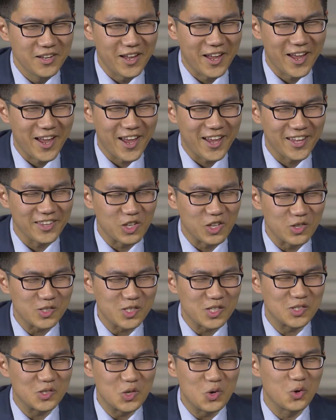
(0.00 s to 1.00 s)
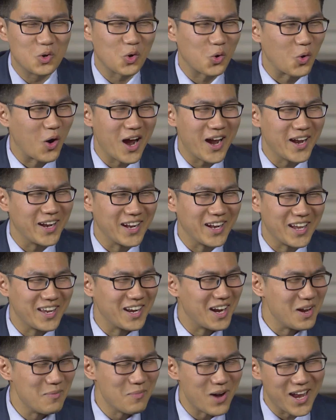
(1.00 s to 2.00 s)
and there's this dude crying,
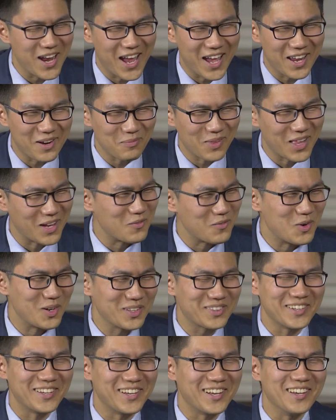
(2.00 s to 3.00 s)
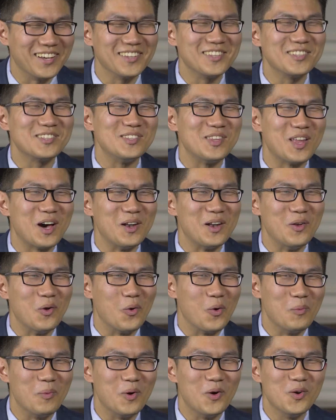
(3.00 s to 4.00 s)
and in my head I'm like, what the hell, this is not
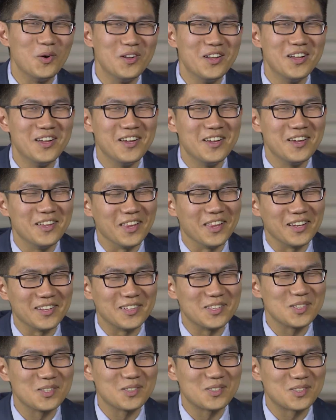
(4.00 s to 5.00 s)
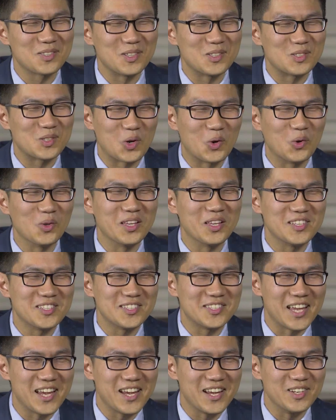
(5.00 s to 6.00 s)
normal. Like, this is totally
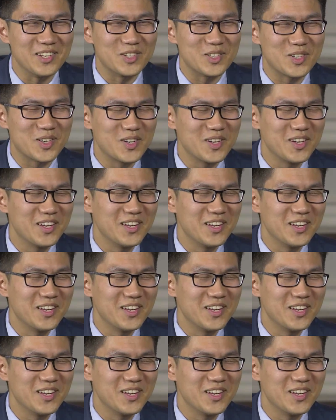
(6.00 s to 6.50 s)
staged.